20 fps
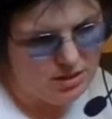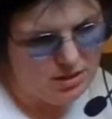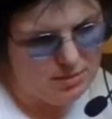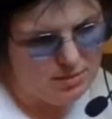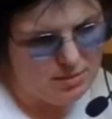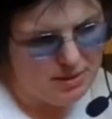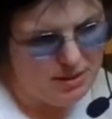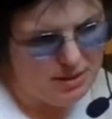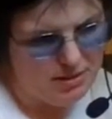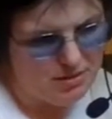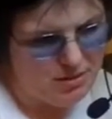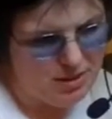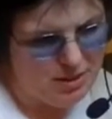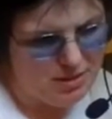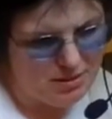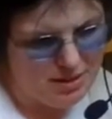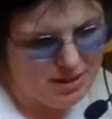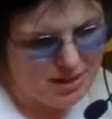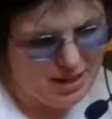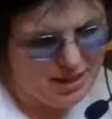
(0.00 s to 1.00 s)
Here's the
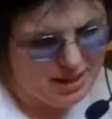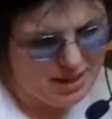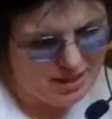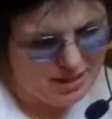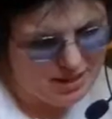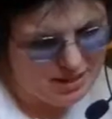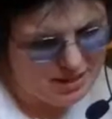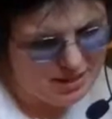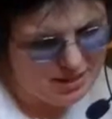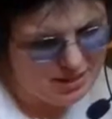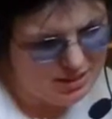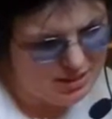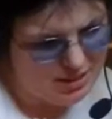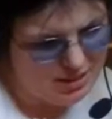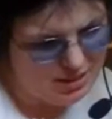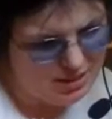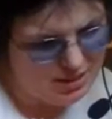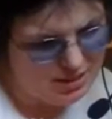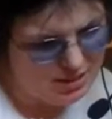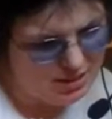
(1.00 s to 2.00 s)
ballerina
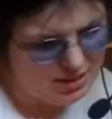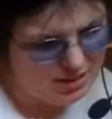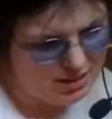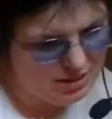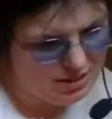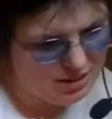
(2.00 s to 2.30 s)
one.